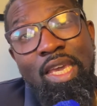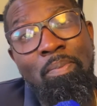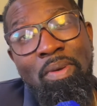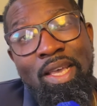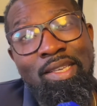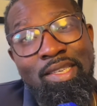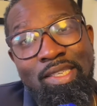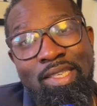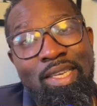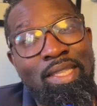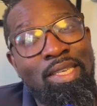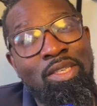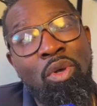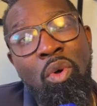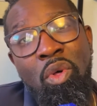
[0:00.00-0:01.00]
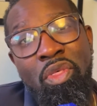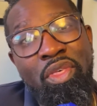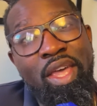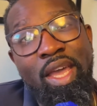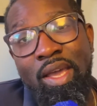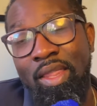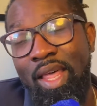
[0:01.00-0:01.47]
pieces to this whole
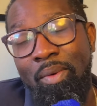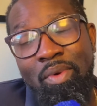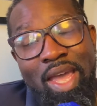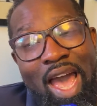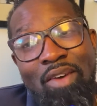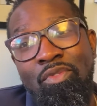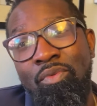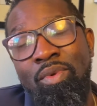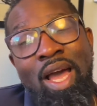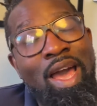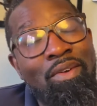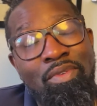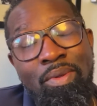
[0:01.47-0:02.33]
thing that I haven't